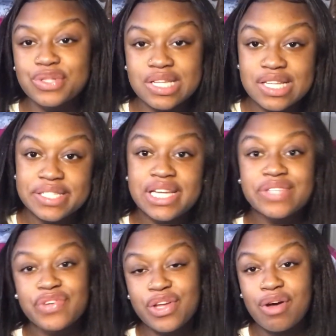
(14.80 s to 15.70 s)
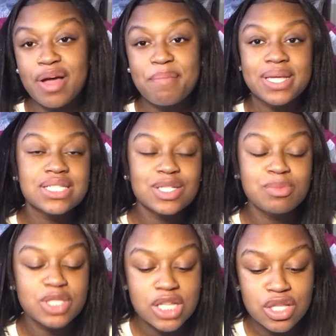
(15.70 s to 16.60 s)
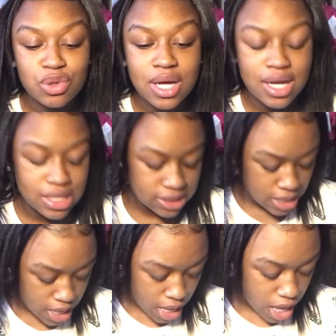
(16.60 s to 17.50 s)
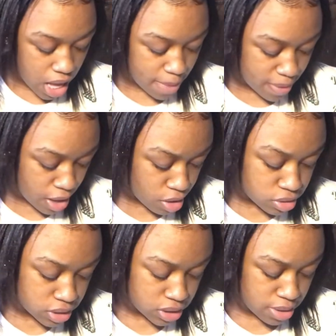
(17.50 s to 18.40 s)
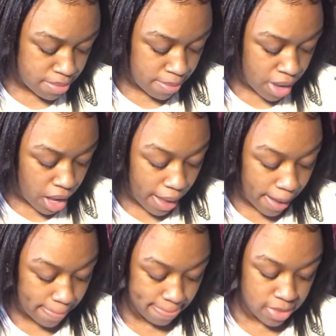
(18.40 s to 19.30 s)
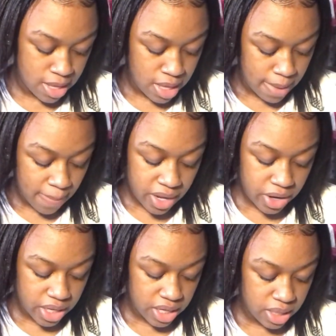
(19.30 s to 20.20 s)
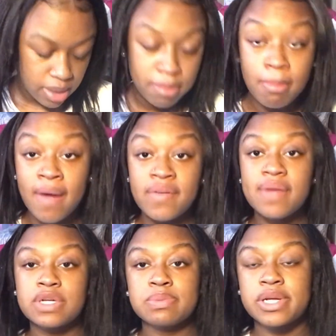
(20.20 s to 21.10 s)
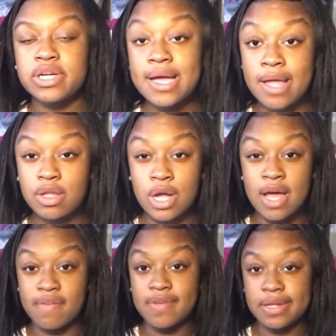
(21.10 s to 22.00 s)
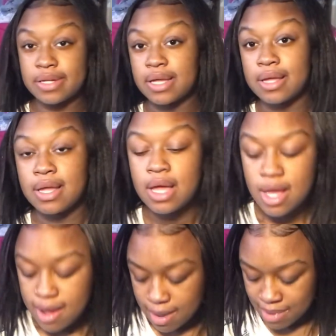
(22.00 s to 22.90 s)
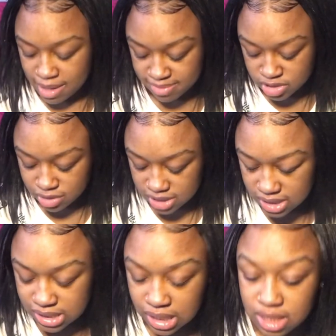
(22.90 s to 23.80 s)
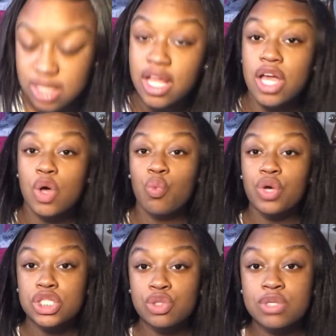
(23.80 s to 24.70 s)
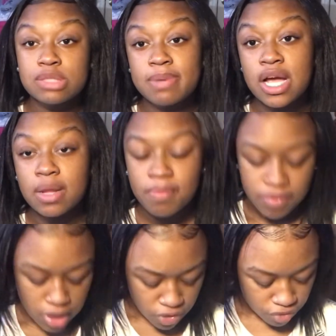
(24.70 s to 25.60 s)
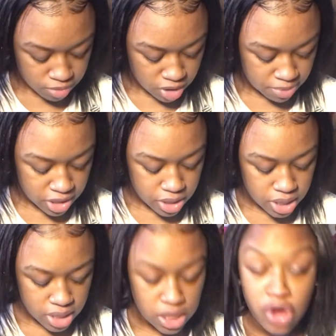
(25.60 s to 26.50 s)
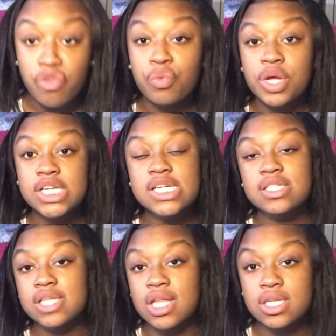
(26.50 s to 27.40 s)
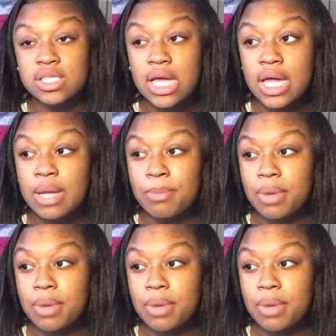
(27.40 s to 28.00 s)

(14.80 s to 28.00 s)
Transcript: in today's video I am basically going to be telling you guys about my period, my very first period after having a baby. So this is kind of like what to expect from your period. Everyone is not the same.